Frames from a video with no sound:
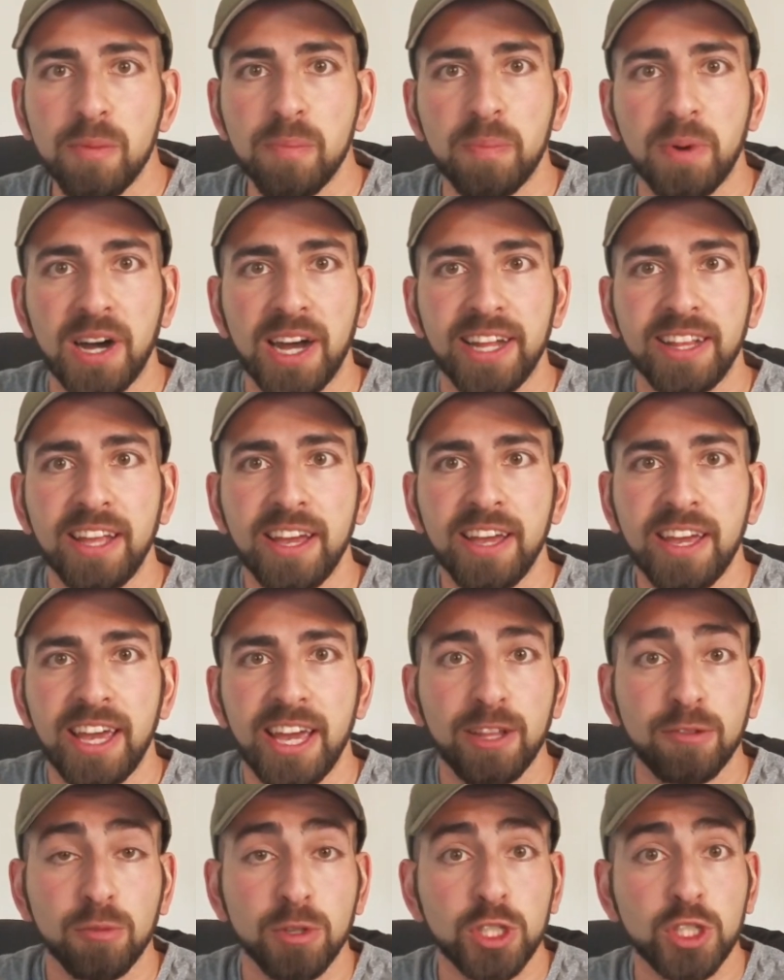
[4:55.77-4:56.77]
But
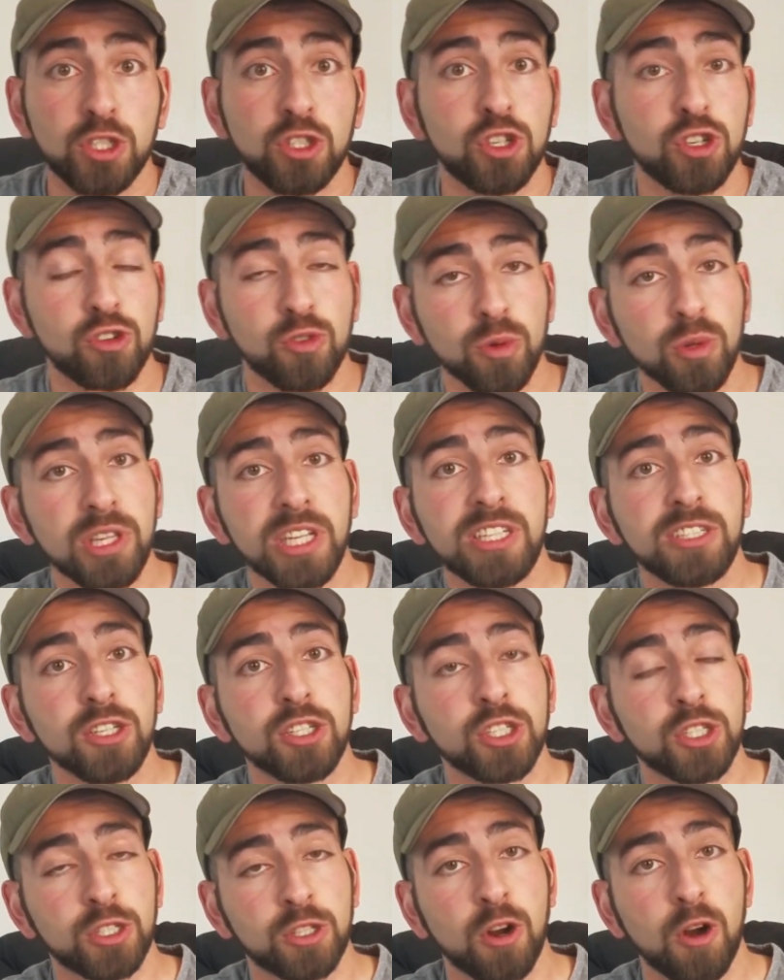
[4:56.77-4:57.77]
it was truly
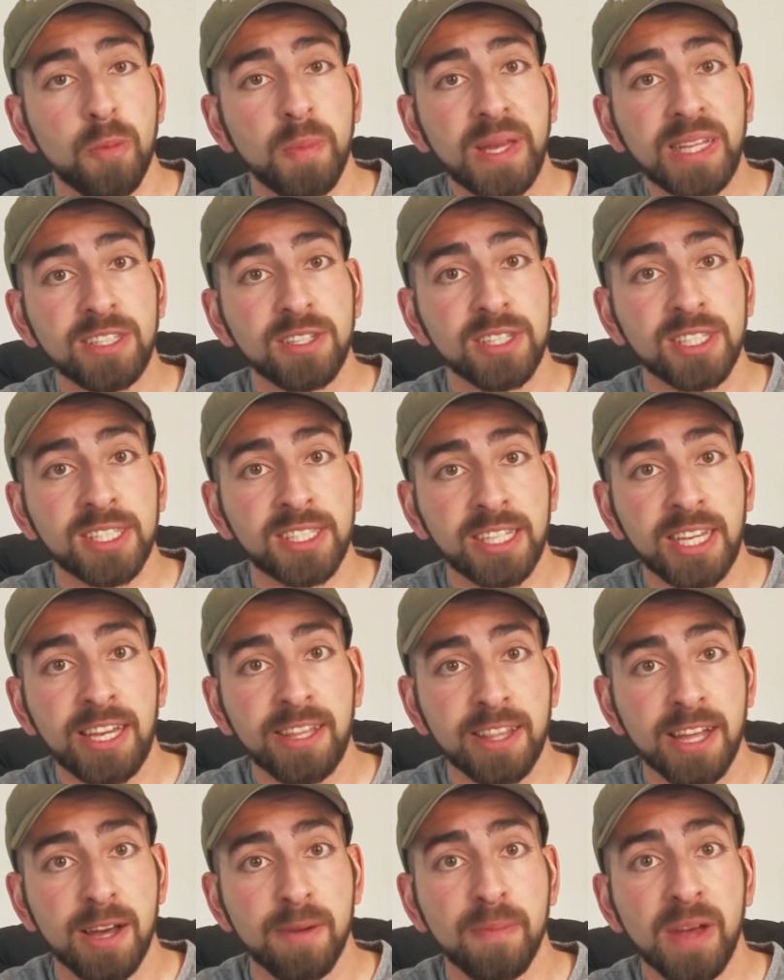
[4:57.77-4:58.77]
disturbing to see
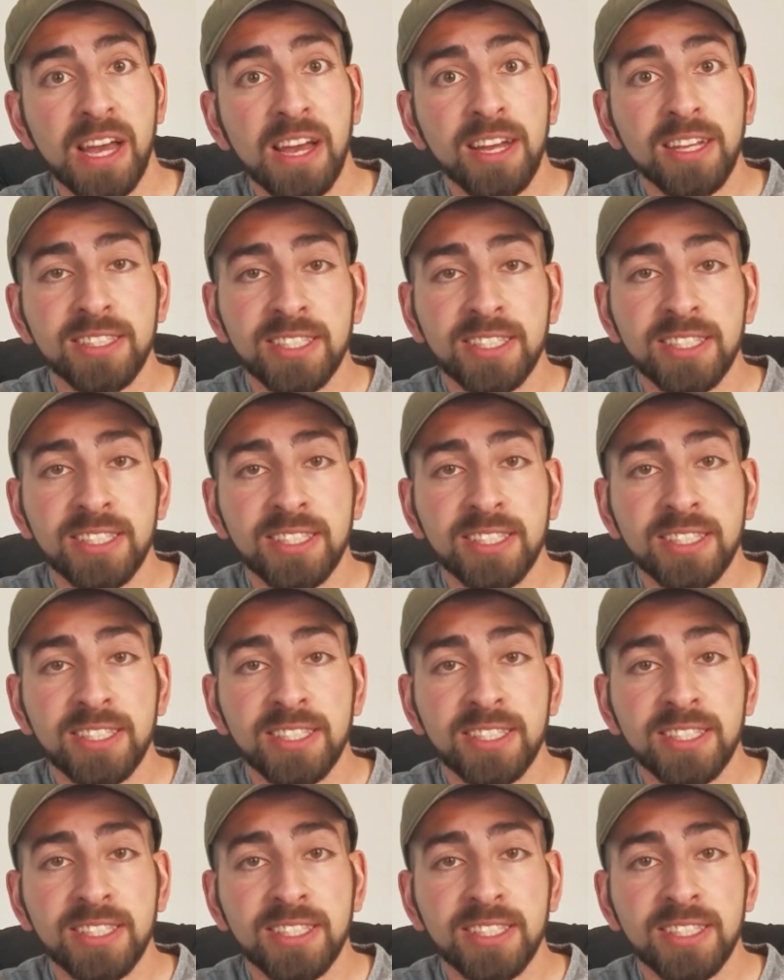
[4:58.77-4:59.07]
them